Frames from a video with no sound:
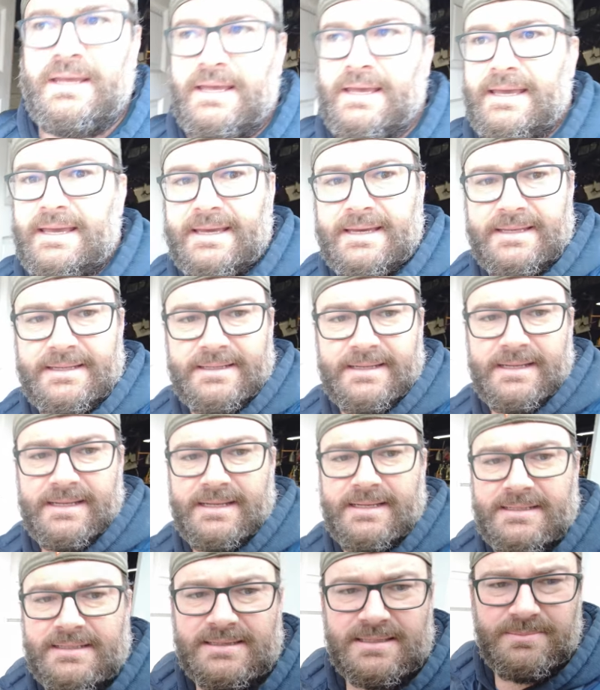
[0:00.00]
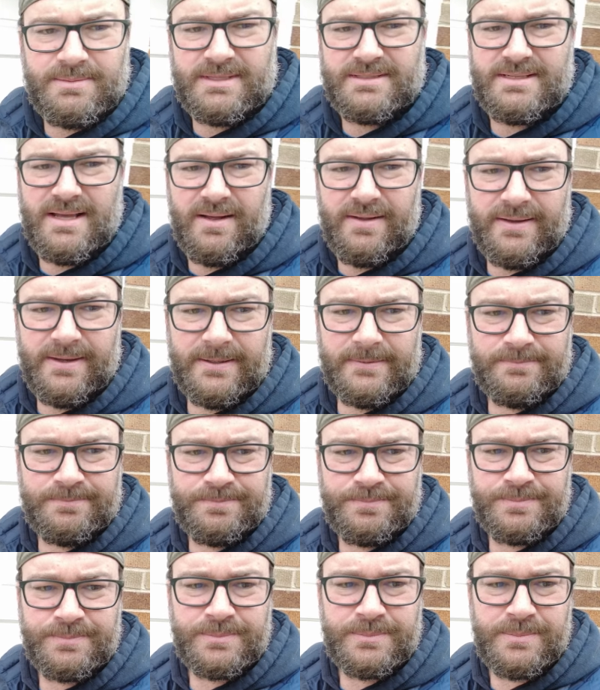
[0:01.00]
And let me tell you,
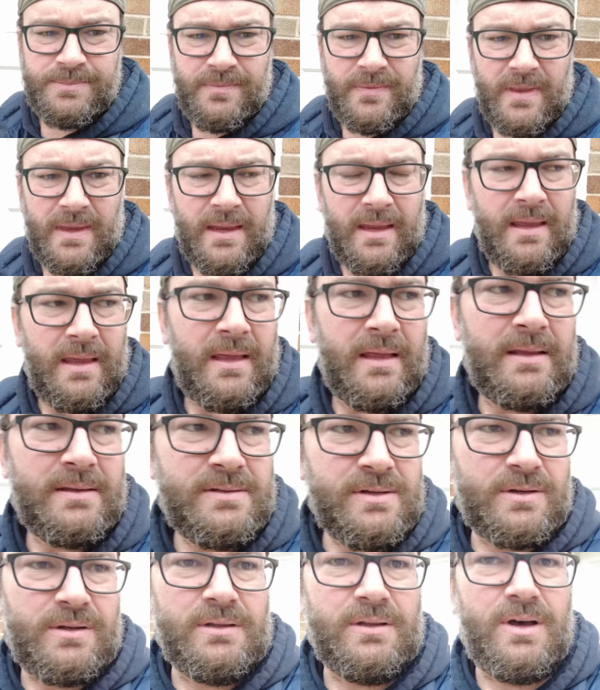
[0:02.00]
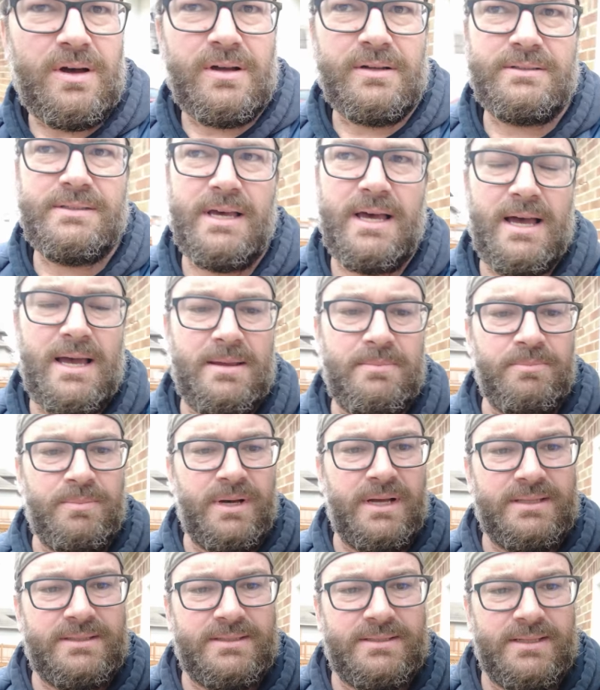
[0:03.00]
it took a long time,
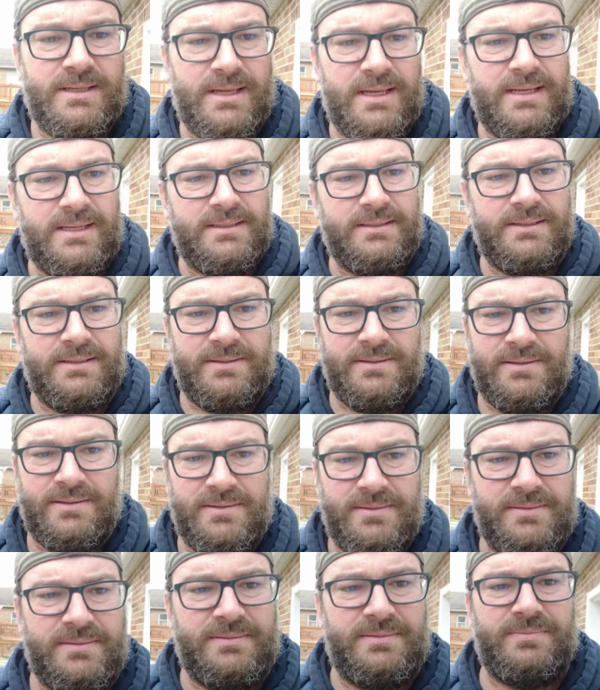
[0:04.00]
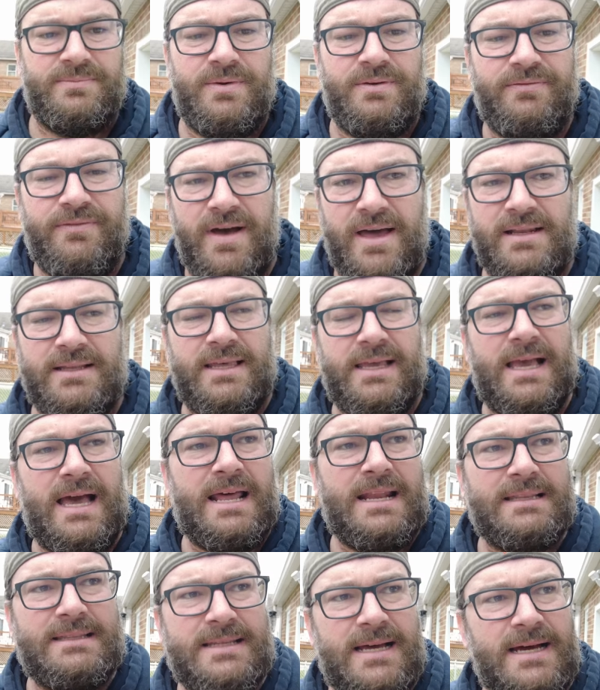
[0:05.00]
but we finally
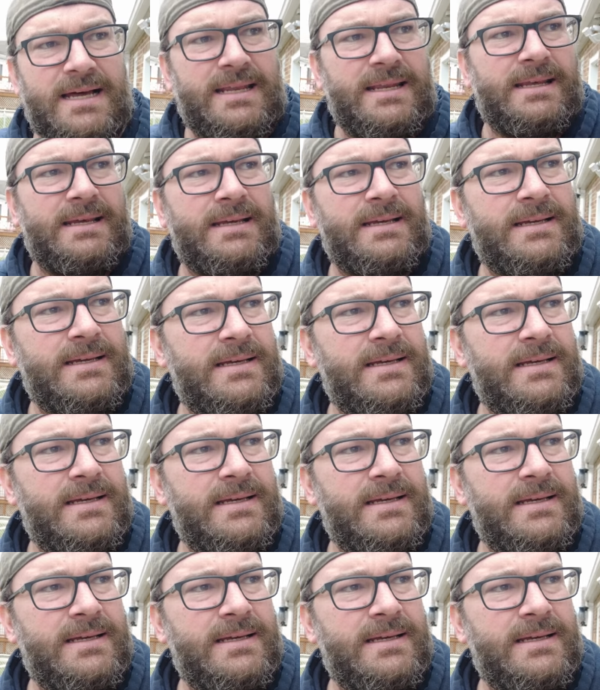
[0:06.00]
got it done.